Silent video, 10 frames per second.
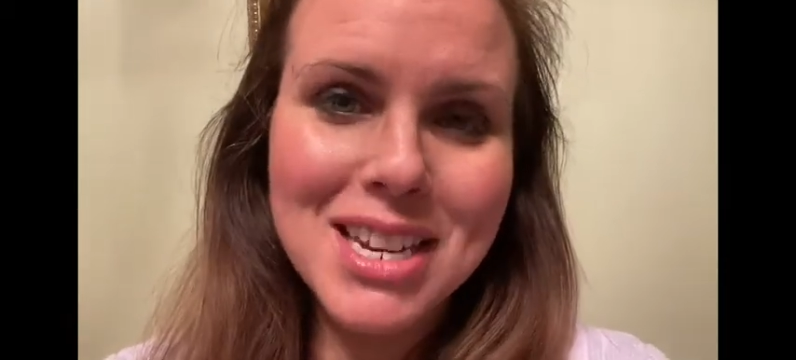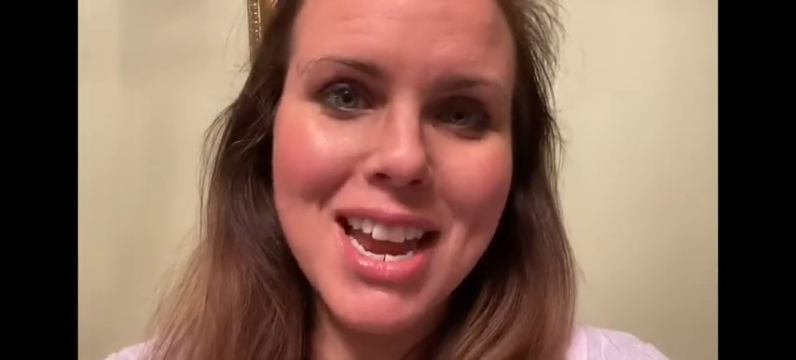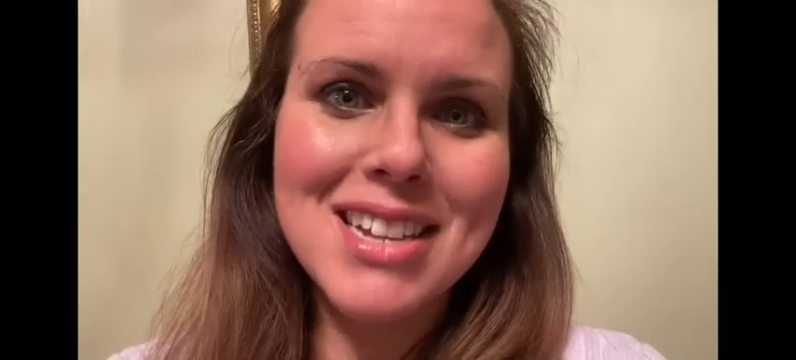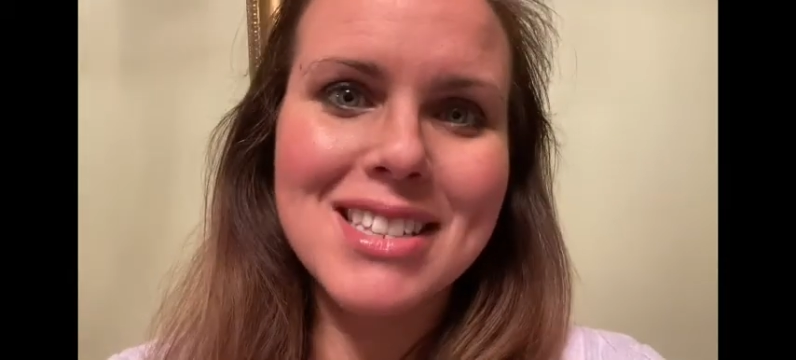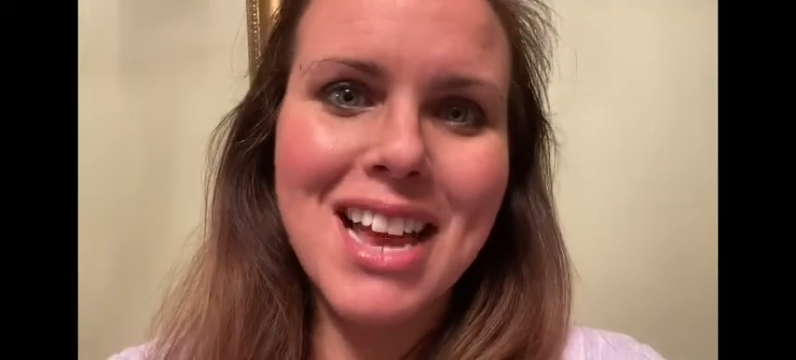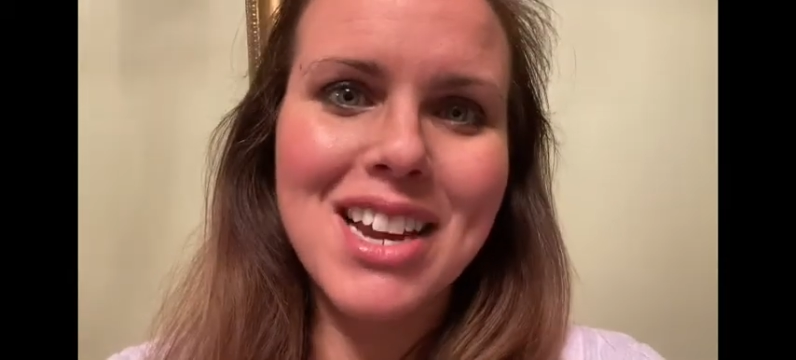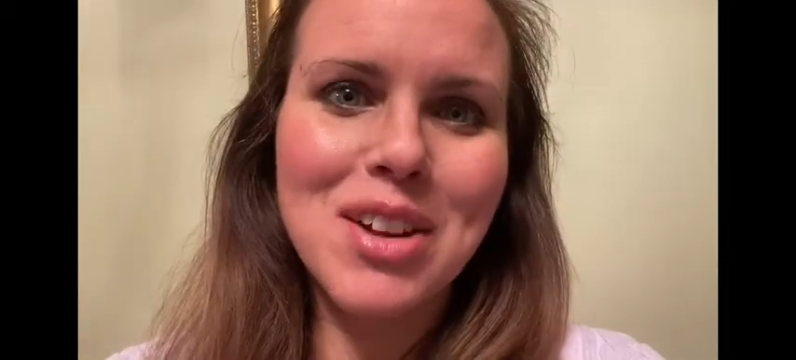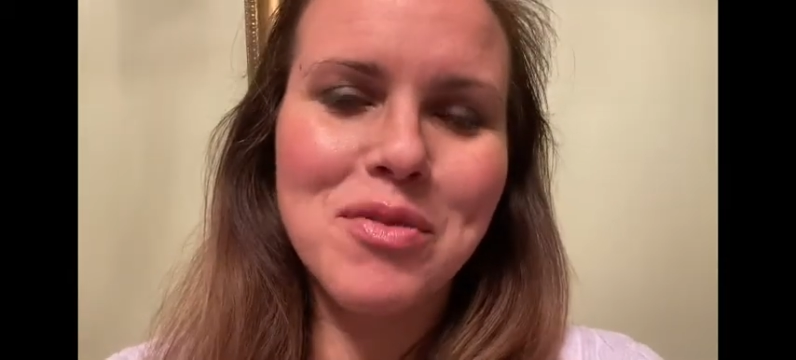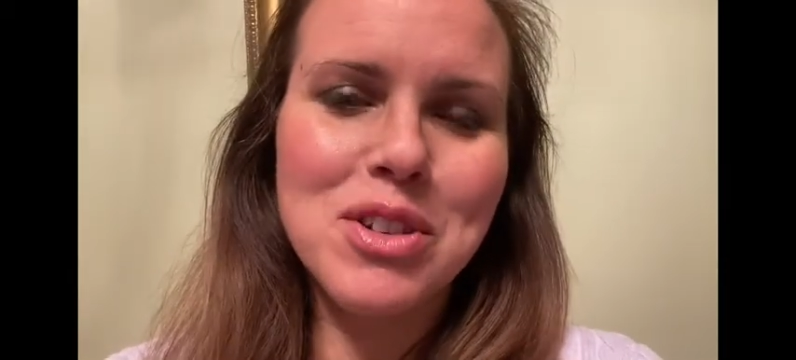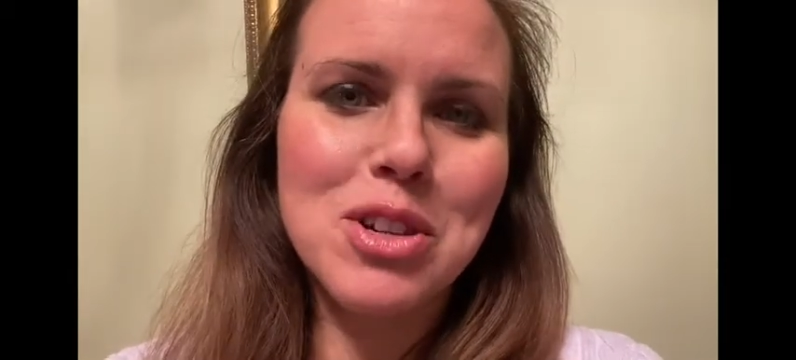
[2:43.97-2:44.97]
to get signed
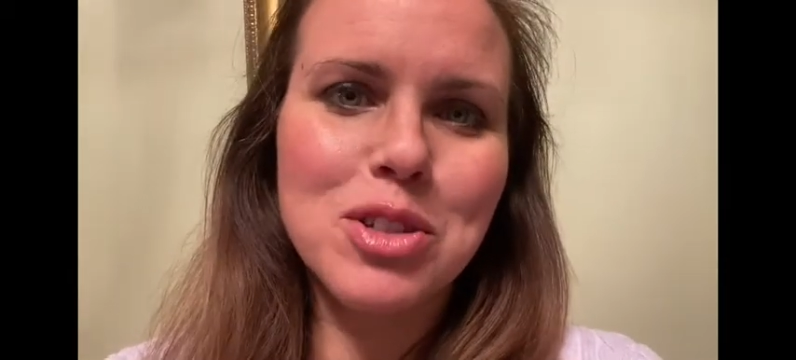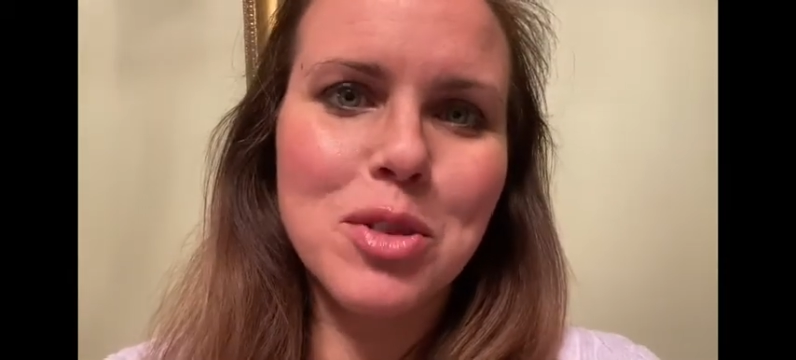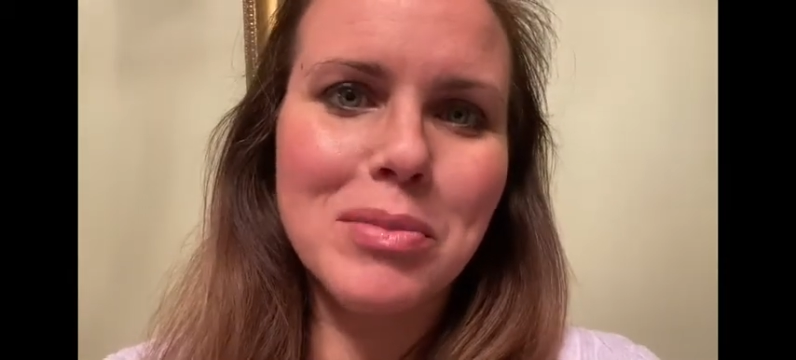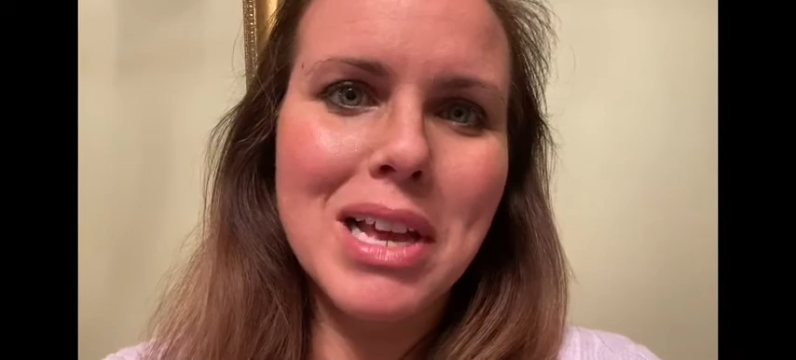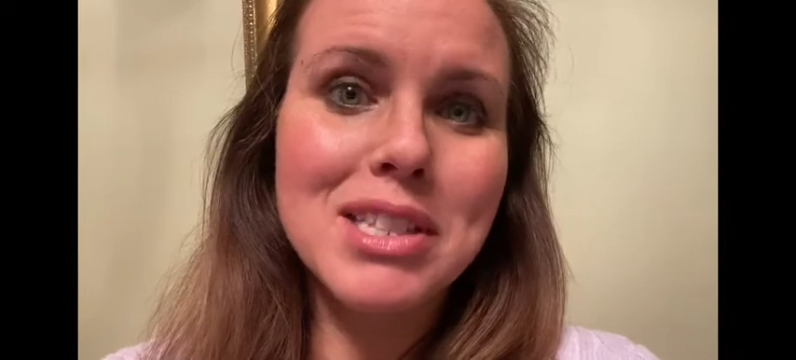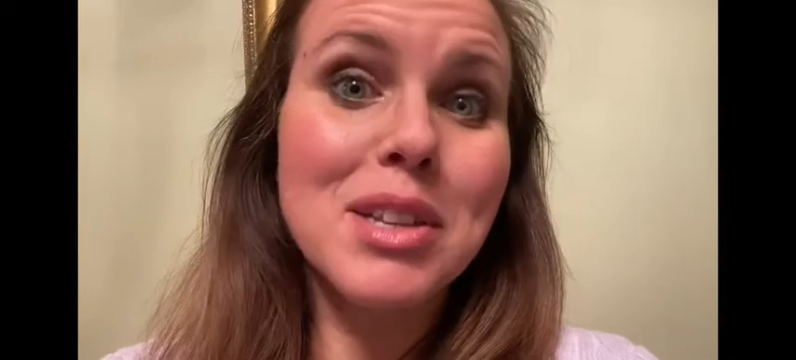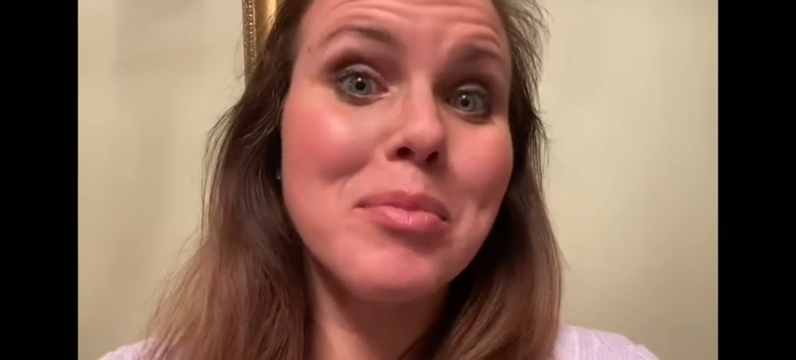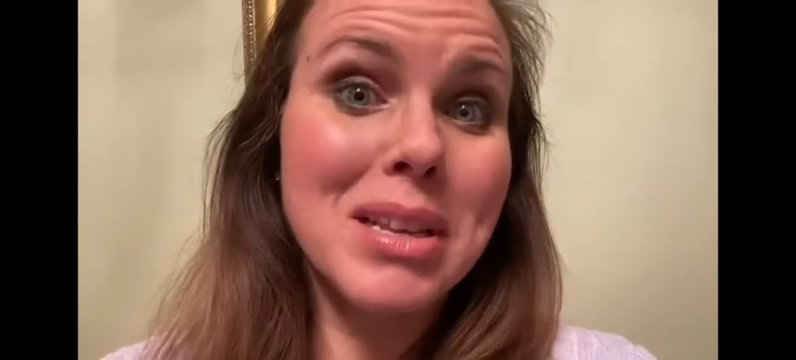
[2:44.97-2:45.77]
up for your Zoom lesson,